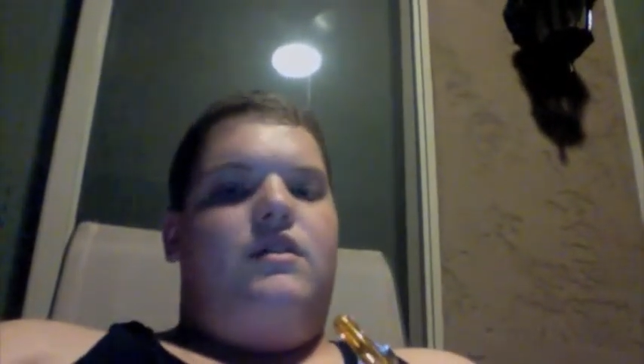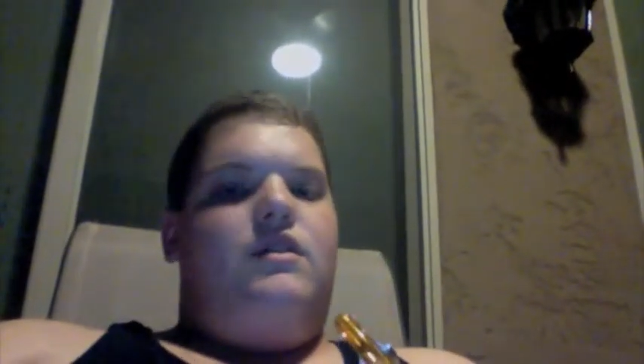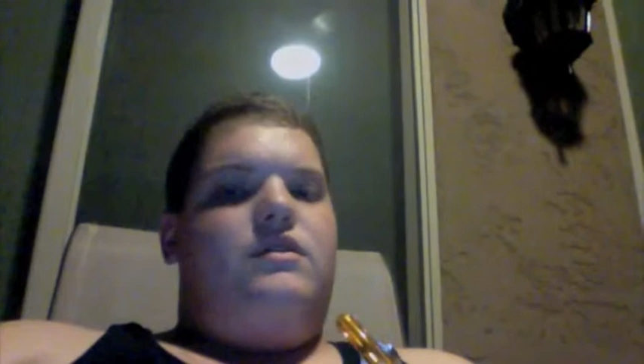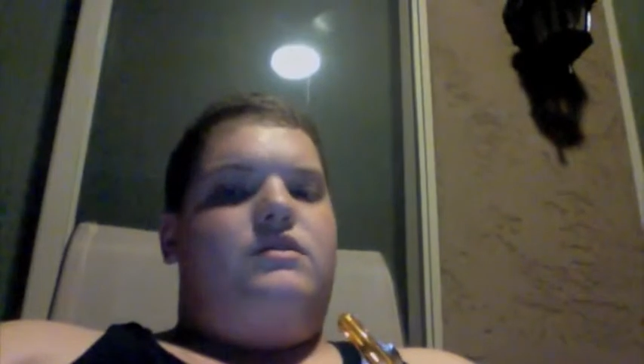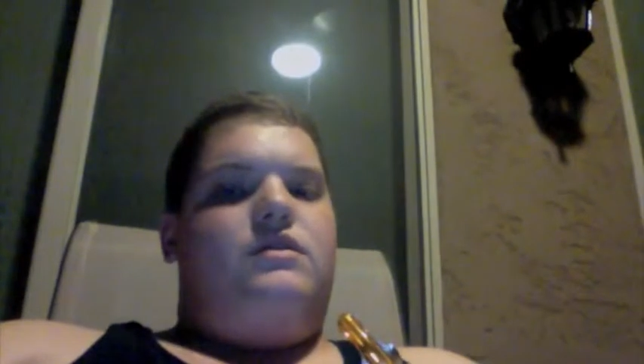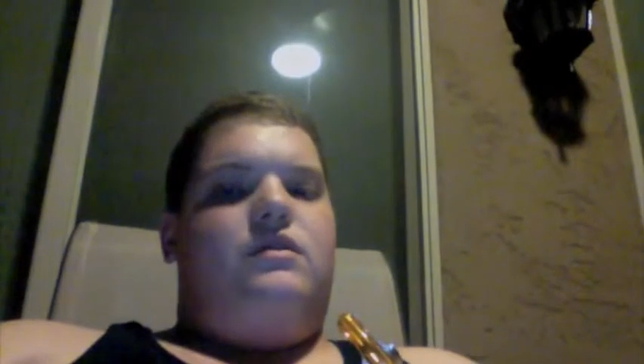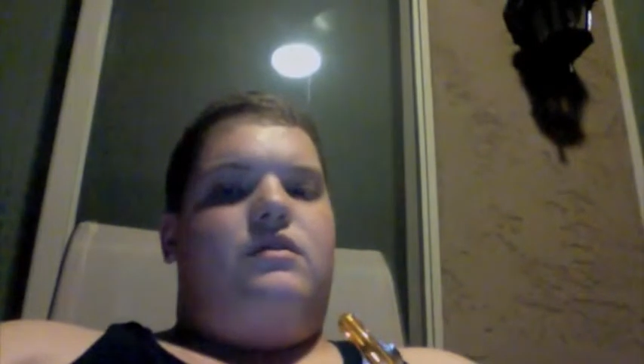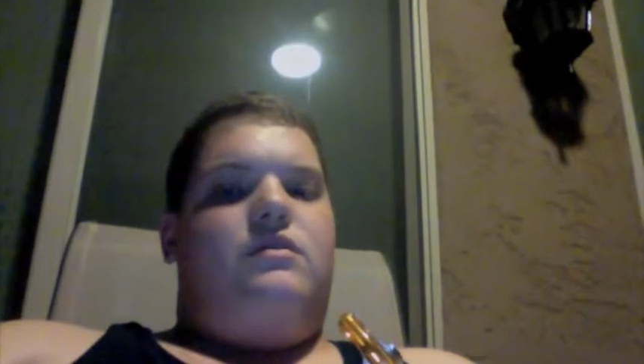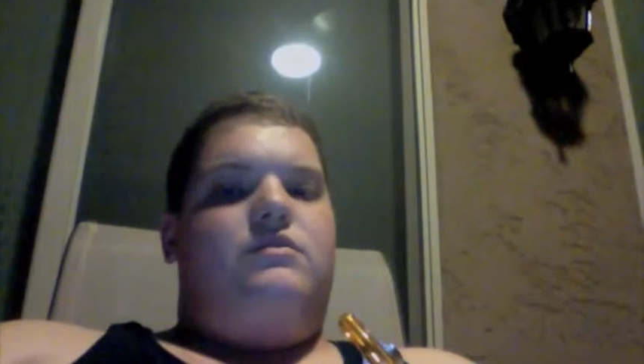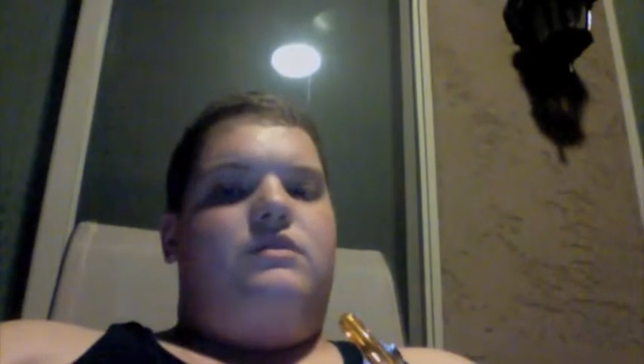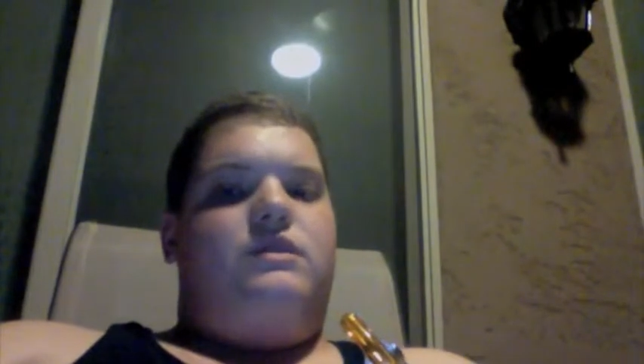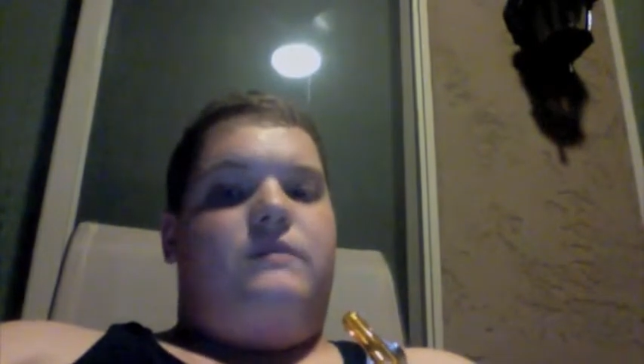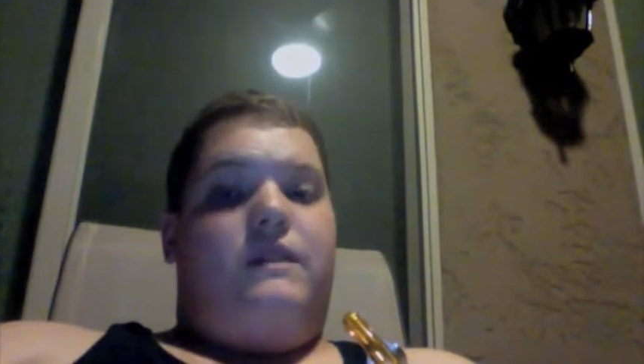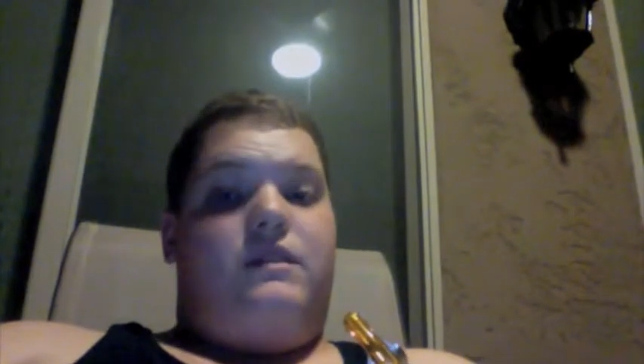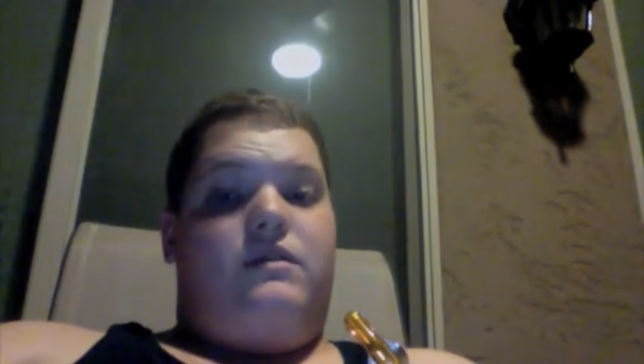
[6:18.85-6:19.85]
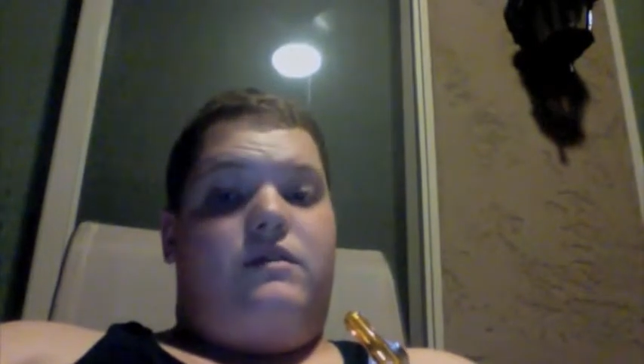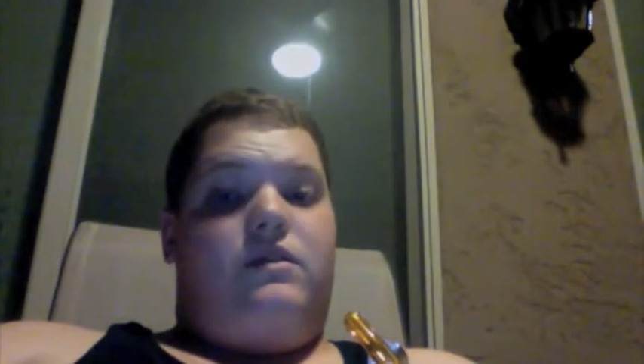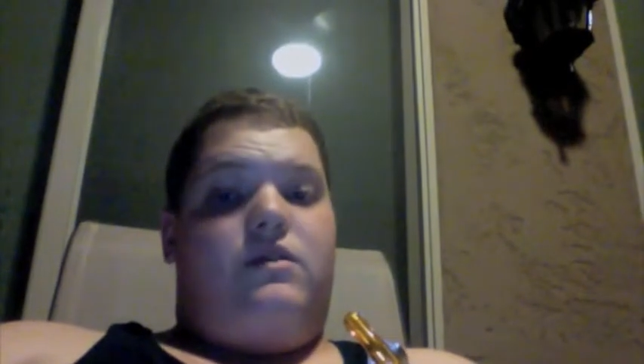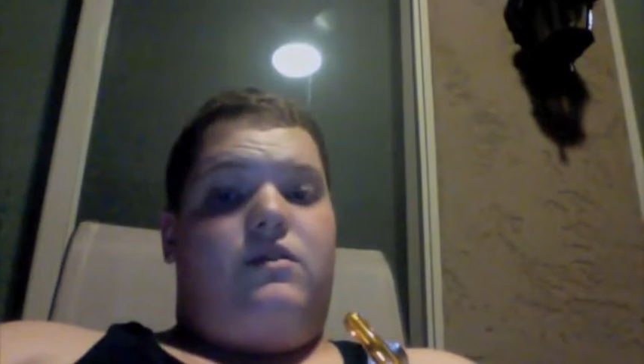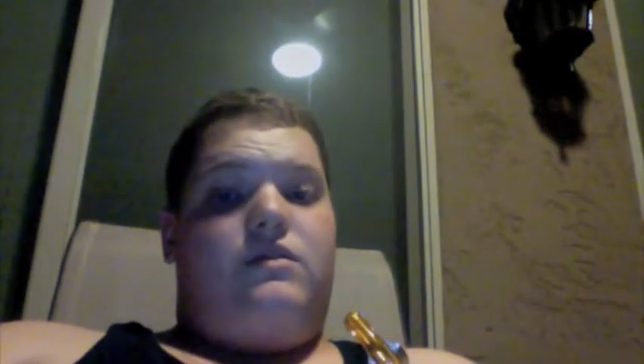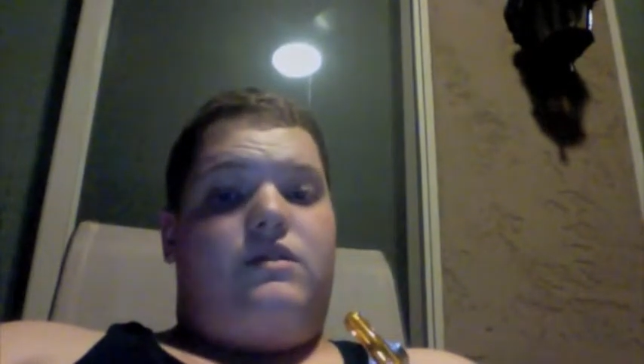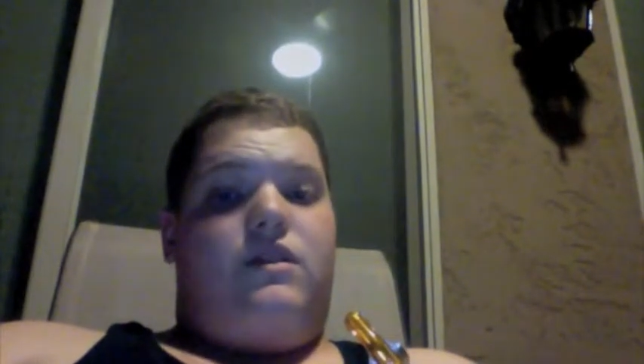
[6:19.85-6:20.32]
So just make sure the
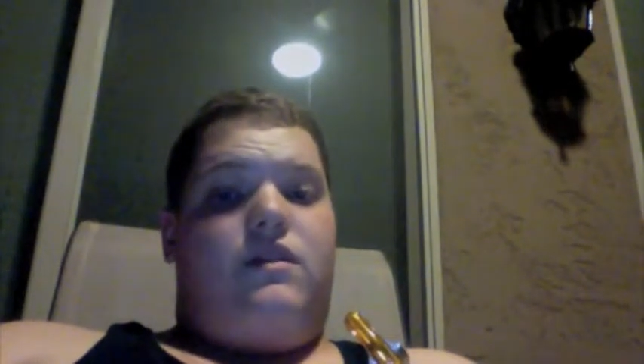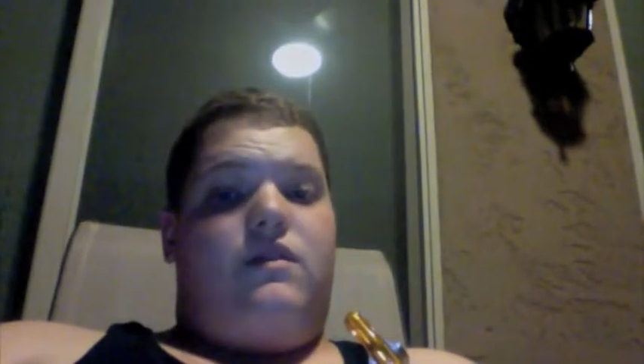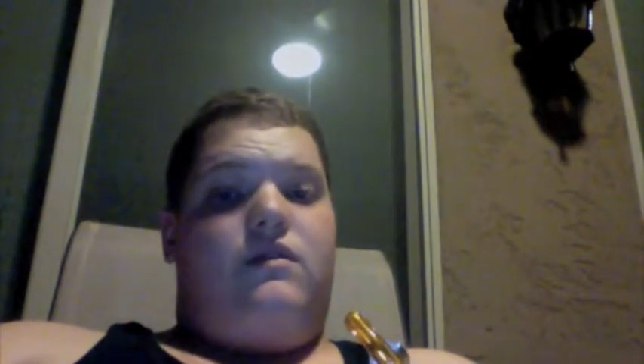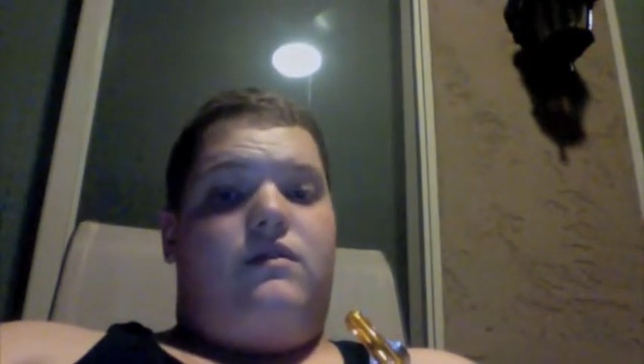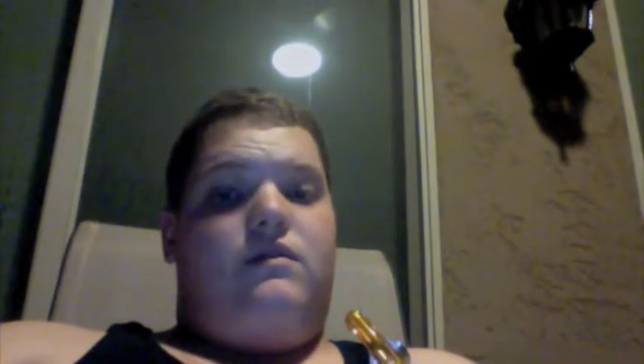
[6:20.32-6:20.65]
coals aren't